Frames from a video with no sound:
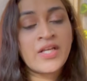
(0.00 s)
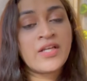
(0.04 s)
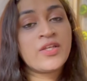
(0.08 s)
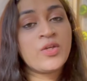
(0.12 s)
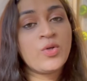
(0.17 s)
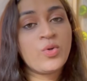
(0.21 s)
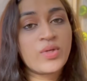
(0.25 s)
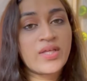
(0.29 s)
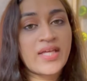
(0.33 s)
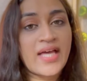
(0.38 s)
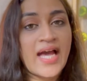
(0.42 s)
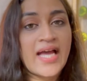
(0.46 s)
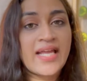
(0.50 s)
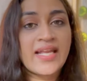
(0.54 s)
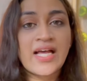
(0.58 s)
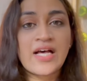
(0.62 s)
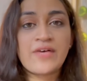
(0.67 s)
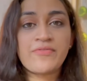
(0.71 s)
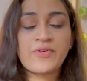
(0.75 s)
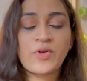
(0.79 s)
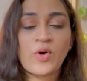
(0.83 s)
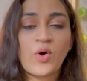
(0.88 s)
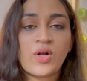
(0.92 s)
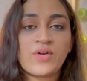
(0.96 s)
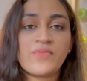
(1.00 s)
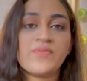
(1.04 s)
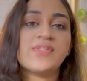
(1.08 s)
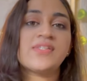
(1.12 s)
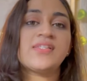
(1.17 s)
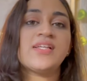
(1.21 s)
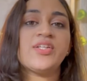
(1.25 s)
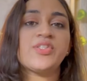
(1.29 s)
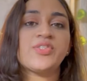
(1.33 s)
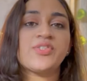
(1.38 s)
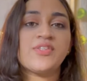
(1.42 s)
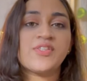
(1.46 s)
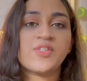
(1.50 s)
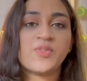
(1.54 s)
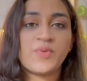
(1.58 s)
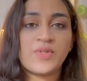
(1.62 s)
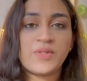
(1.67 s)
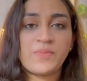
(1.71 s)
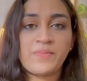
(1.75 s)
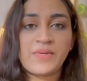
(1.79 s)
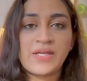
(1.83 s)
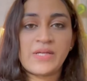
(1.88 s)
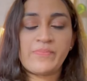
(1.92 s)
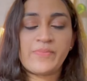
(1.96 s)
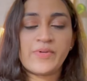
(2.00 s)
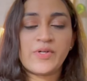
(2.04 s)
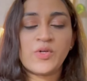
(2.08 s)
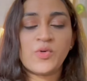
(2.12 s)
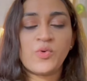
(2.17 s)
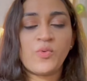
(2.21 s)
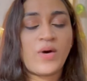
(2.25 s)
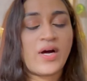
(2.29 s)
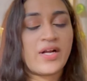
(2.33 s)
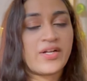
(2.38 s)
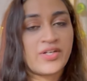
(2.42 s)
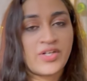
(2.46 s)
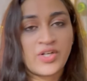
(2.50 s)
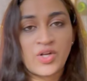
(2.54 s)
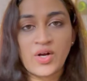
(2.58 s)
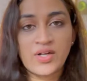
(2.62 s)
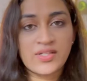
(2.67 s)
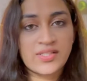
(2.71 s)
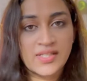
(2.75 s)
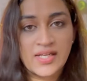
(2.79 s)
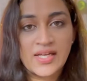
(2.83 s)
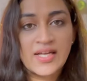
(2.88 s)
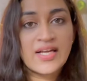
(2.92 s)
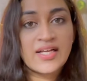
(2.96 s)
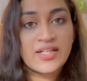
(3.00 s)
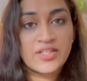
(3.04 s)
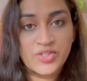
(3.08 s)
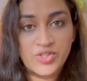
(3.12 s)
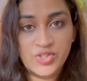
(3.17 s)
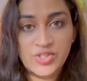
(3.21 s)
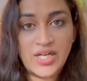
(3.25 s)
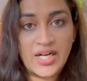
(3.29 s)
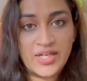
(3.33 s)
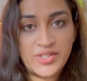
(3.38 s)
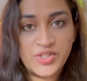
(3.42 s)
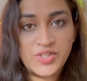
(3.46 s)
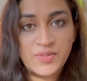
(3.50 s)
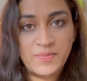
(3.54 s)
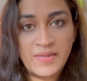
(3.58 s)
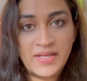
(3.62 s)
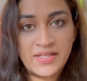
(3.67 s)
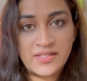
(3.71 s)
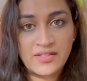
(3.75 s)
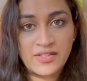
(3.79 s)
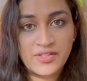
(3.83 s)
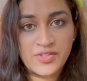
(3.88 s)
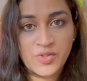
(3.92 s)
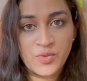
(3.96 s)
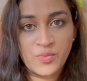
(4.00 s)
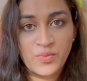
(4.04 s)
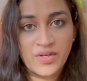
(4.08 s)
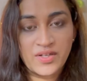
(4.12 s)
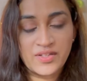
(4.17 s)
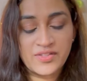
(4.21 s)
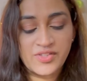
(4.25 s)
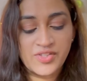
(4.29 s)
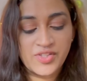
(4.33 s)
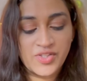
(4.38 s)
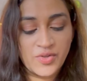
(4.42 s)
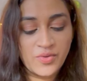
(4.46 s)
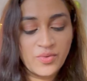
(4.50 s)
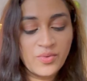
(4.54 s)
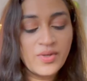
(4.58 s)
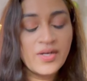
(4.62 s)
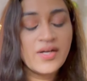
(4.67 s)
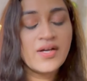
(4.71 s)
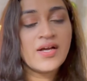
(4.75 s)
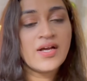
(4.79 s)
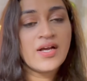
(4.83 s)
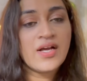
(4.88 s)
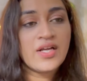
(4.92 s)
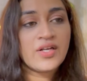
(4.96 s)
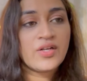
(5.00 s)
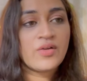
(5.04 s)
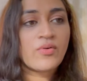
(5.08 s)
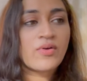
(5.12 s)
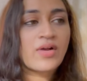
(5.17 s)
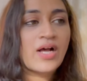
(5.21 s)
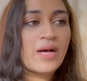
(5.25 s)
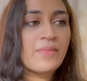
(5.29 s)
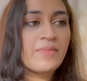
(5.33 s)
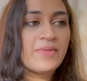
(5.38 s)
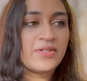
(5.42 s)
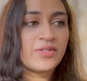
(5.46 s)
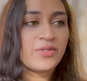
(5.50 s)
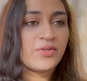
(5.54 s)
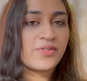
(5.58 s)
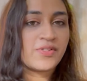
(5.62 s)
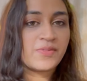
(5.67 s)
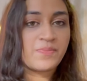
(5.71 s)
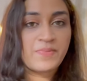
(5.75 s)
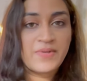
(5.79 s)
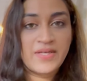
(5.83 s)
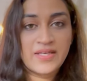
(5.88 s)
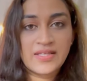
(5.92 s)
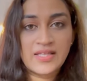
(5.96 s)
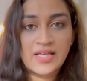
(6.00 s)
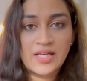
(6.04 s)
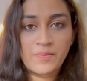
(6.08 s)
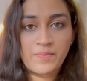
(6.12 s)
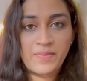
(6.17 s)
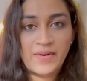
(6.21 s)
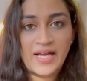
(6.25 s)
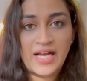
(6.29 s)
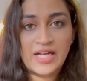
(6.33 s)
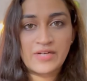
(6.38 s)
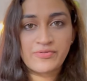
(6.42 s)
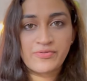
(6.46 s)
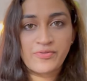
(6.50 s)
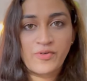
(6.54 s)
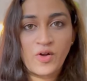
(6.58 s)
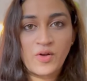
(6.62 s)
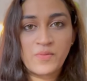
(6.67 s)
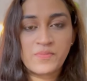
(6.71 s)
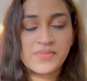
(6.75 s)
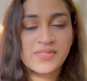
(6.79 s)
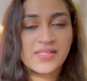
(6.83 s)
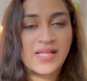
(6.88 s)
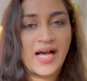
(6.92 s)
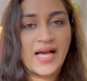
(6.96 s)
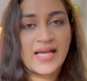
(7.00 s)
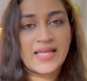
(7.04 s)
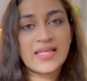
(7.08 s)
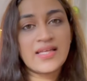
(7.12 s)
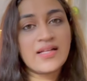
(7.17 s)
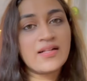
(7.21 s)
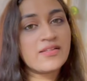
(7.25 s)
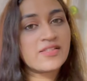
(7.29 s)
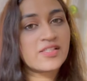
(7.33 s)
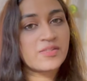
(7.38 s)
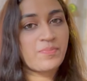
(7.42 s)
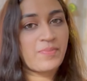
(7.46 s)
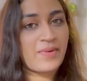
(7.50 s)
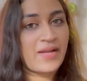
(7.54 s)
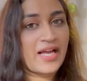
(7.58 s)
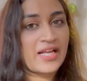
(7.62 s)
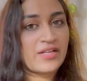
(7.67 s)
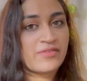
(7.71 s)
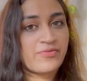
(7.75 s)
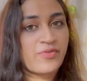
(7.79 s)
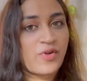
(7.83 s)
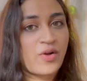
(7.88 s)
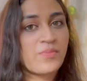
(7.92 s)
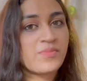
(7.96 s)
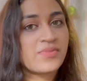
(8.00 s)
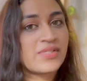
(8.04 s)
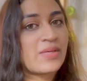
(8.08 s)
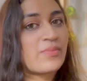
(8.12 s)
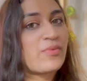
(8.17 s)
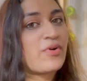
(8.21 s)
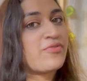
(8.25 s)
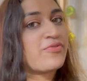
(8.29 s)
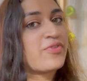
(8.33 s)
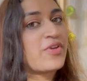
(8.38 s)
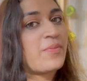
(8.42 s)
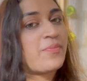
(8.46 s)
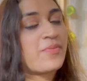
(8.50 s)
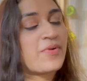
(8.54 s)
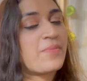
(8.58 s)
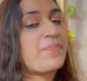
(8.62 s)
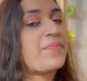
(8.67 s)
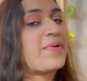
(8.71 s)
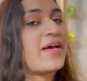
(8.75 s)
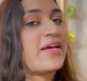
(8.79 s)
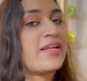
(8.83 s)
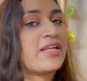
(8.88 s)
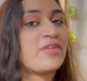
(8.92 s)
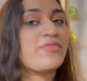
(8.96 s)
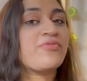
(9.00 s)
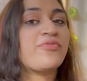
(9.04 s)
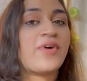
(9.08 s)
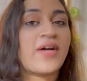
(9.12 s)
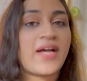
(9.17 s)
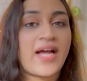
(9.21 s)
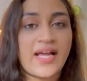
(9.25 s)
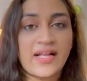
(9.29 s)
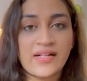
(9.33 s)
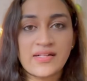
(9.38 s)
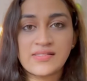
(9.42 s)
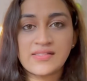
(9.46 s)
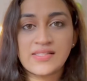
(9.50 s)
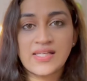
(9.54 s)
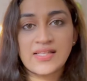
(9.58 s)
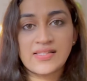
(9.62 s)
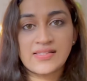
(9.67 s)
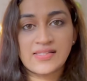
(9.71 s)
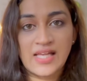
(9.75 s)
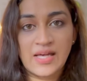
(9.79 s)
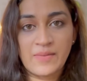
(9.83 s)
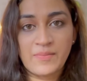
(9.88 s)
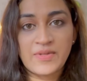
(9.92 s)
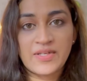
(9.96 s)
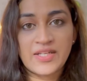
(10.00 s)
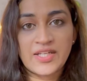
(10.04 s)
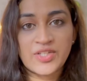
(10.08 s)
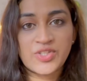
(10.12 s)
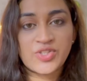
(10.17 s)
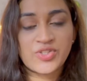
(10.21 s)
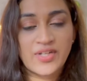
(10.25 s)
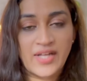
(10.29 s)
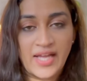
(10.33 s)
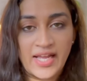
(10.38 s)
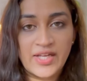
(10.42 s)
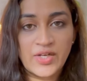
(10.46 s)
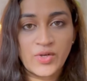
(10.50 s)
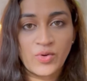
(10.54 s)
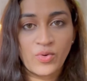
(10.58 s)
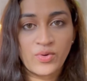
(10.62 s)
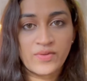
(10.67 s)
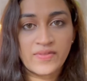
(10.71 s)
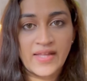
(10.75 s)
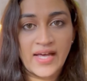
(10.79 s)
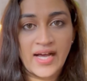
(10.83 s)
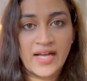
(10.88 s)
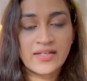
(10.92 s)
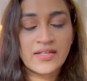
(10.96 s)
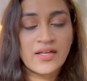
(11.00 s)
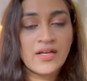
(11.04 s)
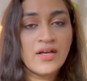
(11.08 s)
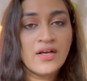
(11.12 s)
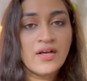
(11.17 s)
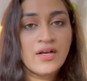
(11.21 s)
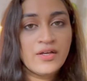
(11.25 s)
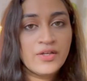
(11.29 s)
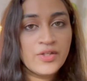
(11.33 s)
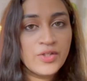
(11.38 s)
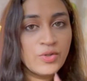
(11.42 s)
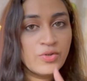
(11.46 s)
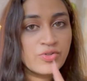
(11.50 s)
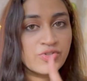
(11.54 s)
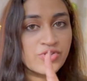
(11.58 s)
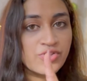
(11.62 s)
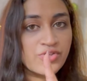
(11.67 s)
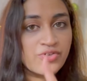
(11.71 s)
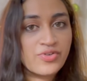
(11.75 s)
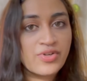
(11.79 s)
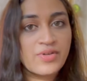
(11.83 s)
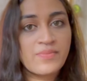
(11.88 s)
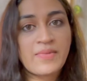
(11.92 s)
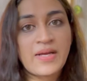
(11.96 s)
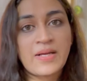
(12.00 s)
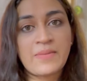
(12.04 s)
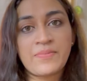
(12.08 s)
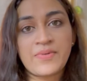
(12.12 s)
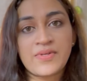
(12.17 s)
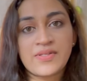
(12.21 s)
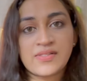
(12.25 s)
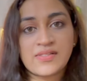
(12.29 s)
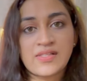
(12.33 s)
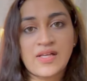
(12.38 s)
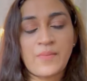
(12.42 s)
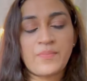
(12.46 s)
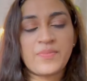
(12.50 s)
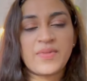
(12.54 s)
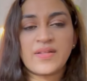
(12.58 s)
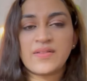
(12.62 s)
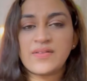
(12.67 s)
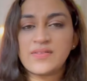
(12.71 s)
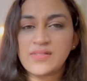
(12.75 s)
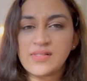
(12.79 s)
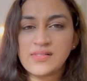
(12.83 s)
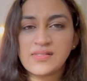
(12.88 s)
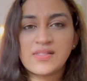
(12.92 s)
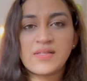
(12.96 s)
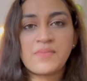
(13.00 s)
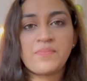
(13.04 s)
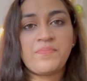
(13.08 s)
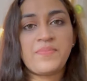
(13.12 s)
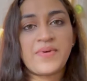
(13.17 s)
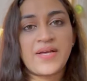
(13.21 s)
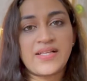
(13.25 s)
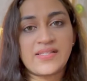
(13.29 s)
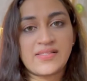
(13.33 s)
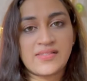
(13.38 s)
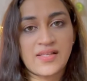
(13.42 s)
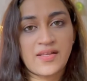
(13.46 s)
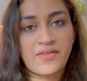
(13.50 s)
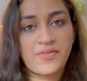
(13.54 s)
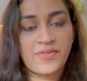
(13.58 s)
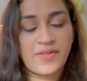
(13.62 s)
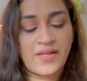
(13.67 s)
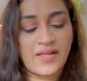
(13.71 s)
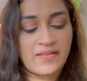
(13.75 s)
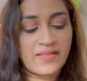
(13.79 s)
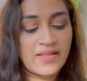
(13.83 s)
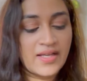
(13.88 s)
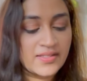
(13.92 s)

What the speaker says: You can have conversations with people who are not judgmental towards you. Now, coming to speaking platforms, IELTS platform, some of you are preparing for IELTS examination. I know that you should remember something. This is the basic thing.